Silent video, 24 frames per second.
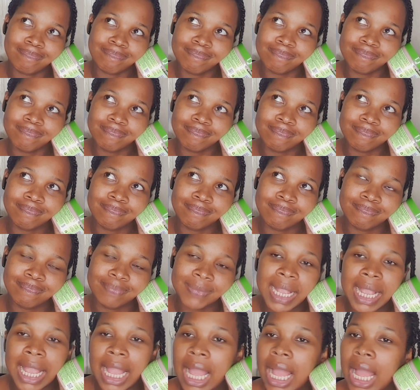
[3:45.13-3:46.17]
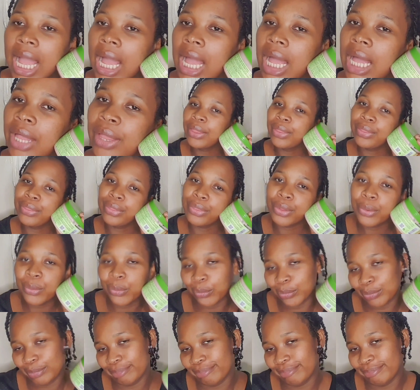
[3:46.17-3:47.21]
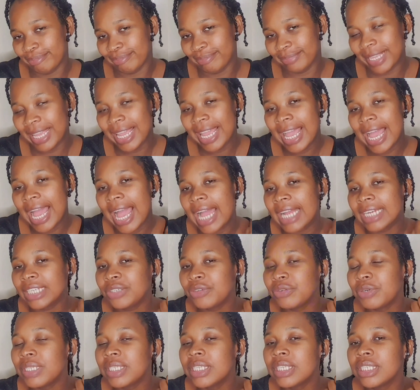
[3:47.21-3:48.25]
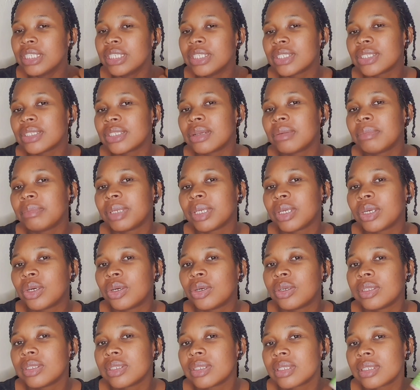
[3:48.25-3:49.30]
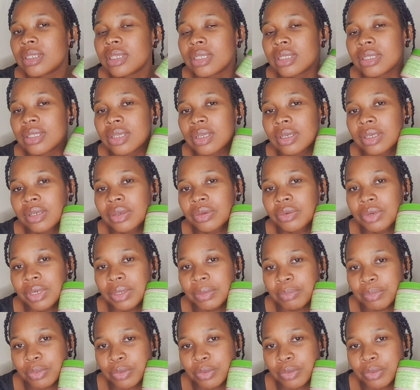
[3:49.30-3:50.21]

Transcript: mm, no and the reason is not because it's not a great